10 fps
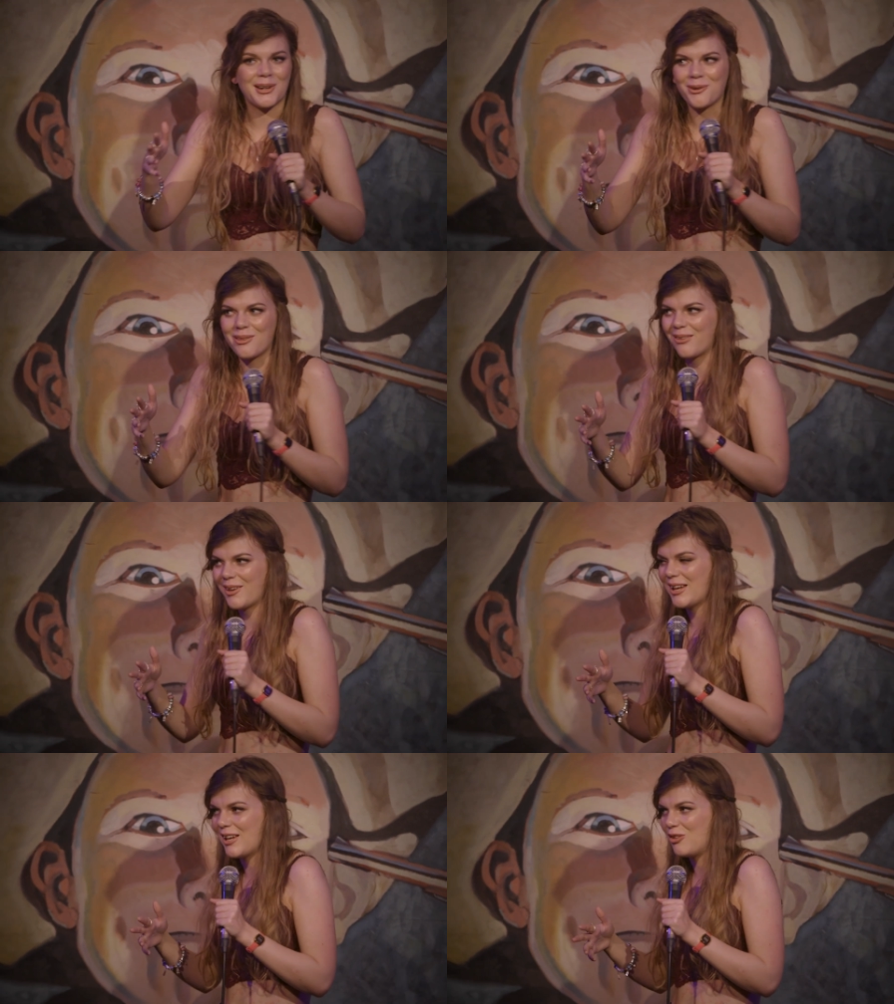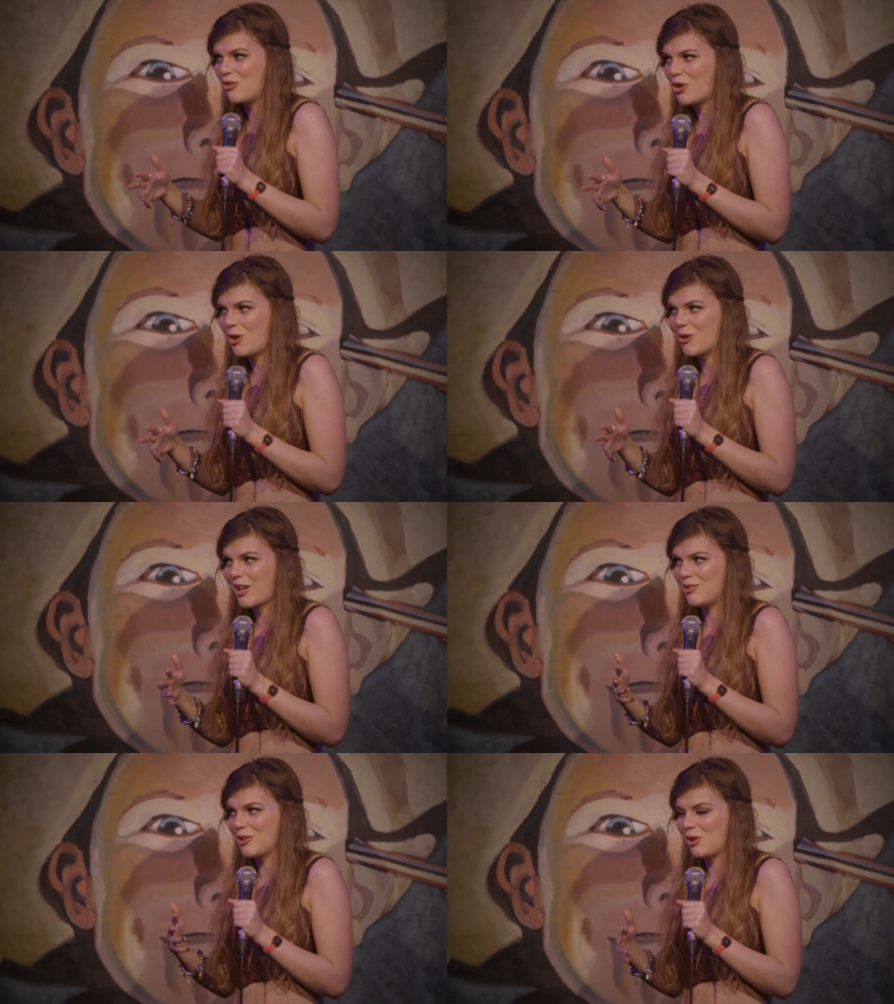I couldn't see it in the dark,
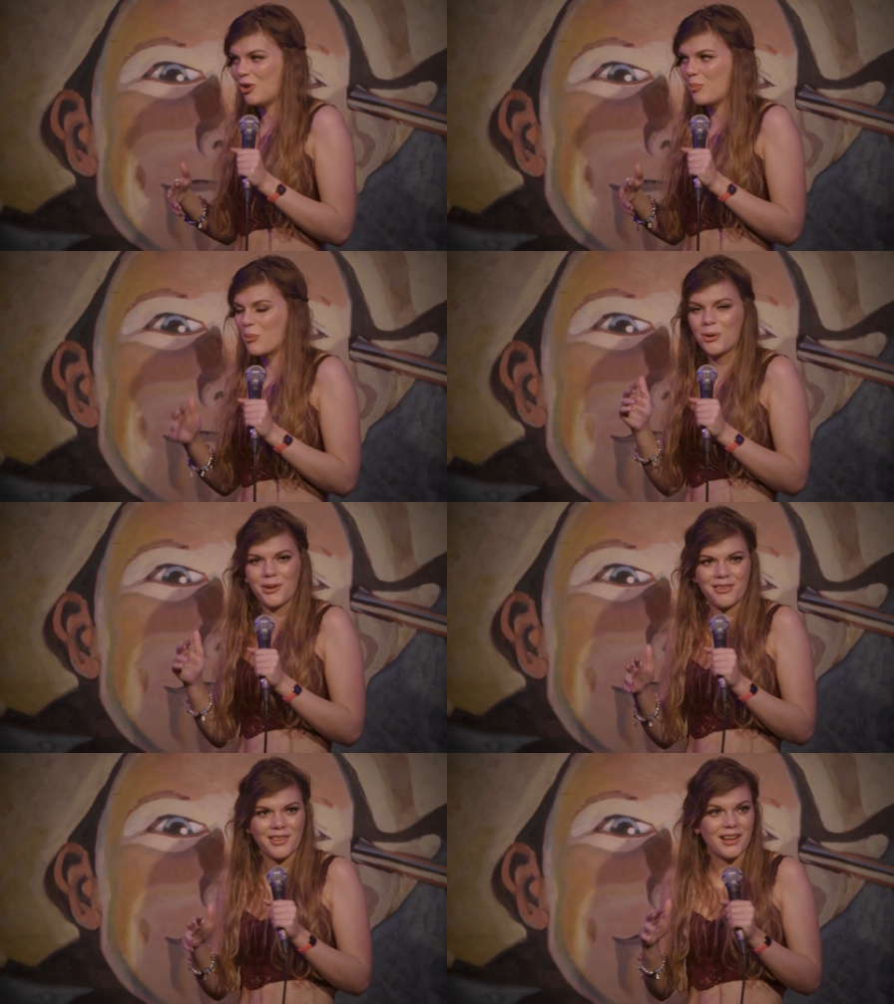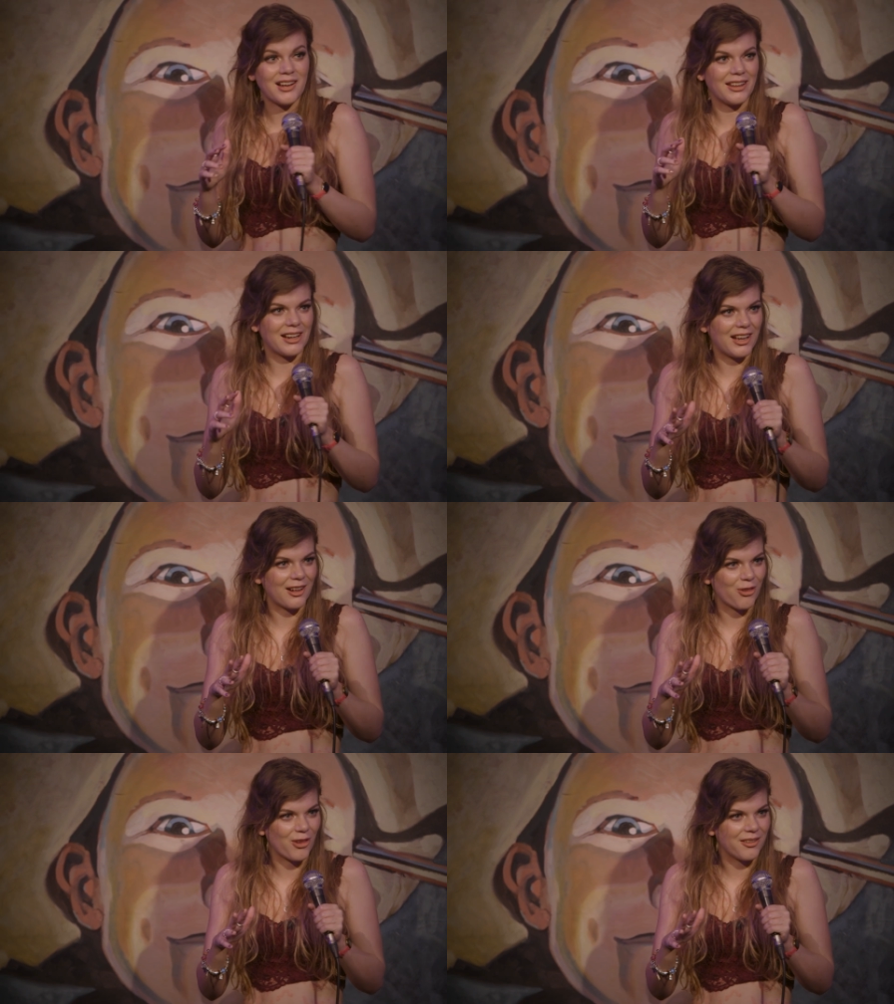in the club. What is that? Can I
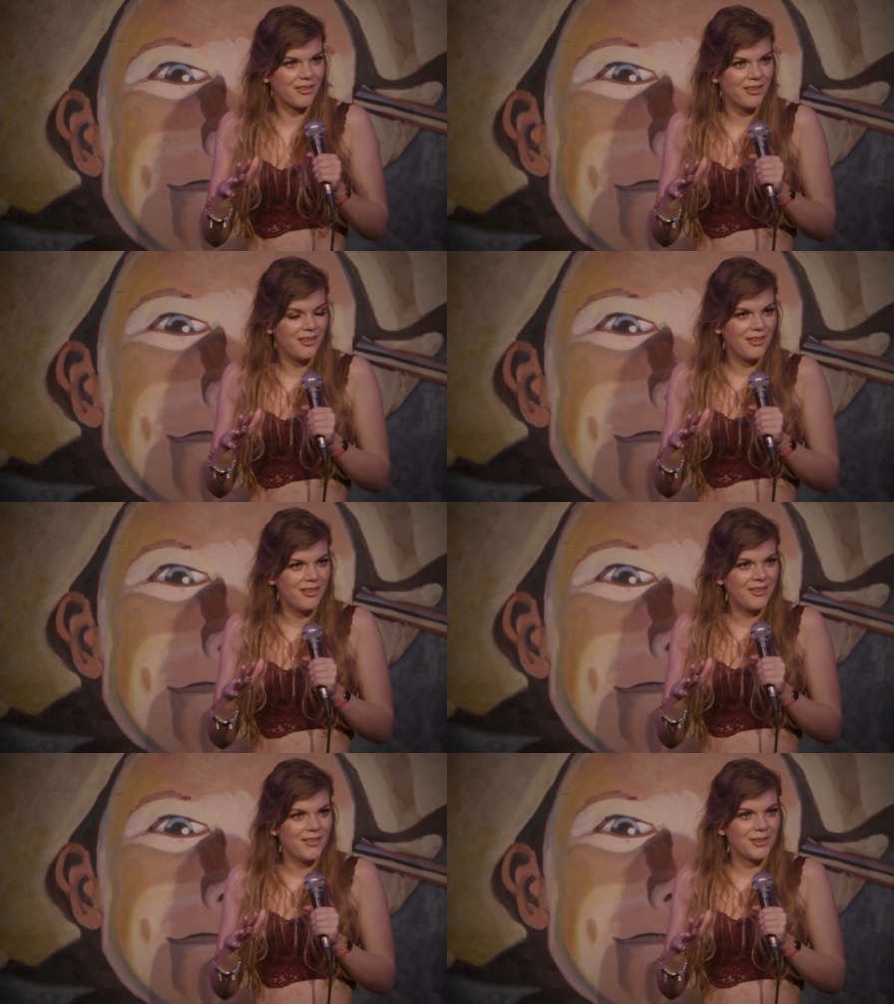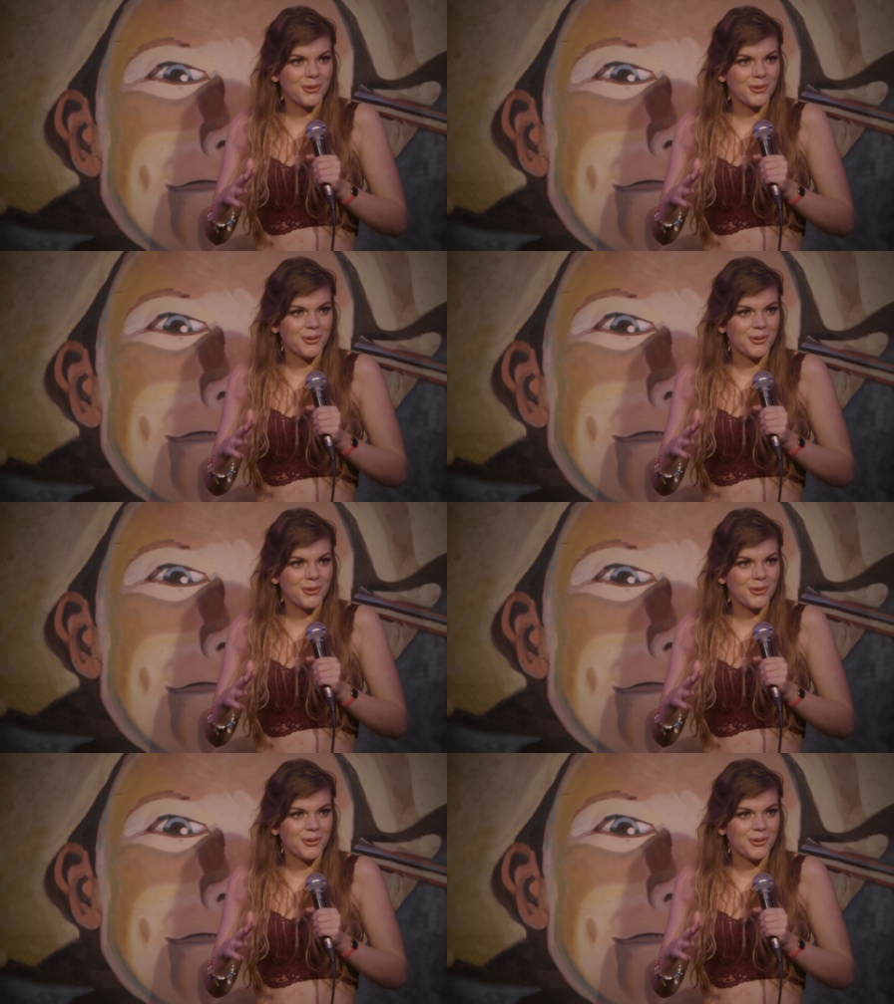catch it? I